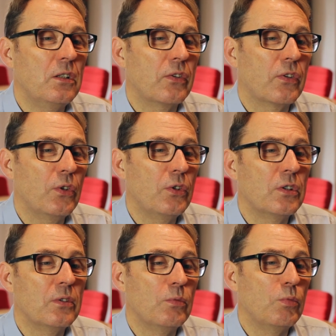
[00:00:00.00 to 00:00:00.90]
Third,
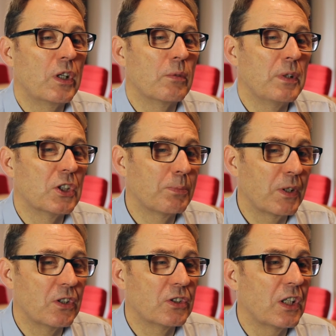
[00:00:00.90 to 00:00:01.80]
we can pay
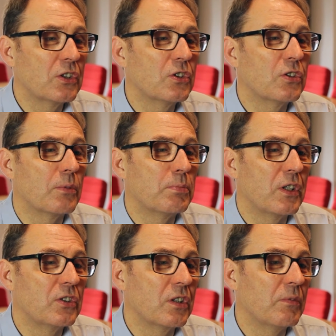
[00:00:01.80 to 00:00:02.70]
special attention to the
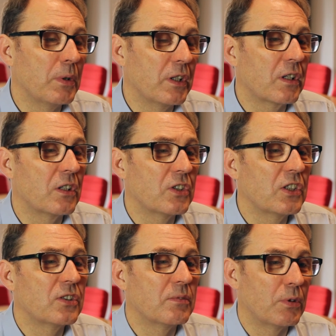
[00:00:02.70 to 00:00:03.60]
pricing of politically
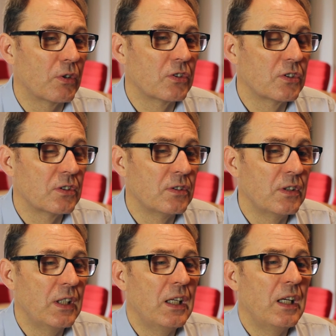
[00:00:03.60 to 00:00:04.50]
sensitive products.
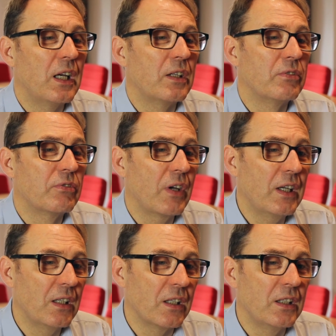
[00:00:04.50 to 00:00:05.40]
And
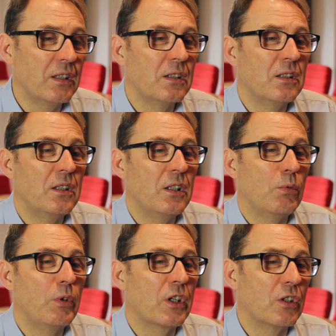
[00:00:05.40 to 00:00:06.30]
finally,
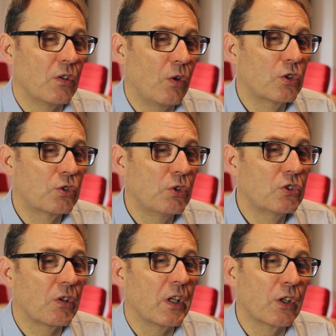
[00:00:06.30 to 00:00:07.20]
we can
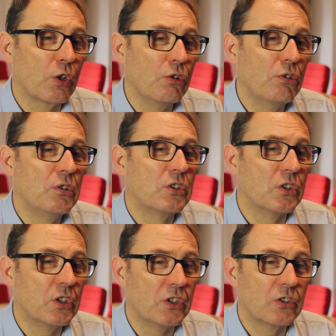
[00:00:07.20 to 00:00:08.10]
altruistically encourage
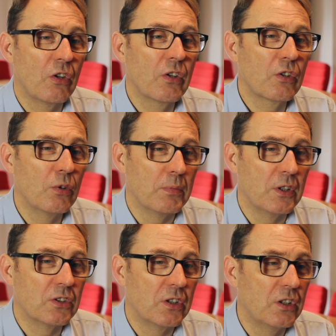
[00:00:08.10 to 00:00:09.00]
and teach other
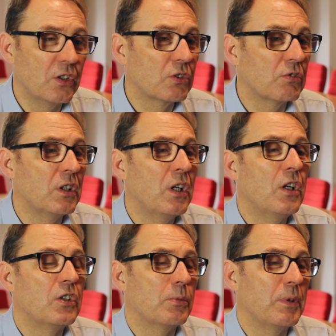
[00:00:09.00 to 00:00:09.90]
companies in the industry
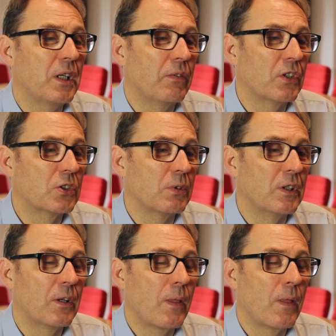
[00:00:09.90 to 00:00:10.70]
to behave this way.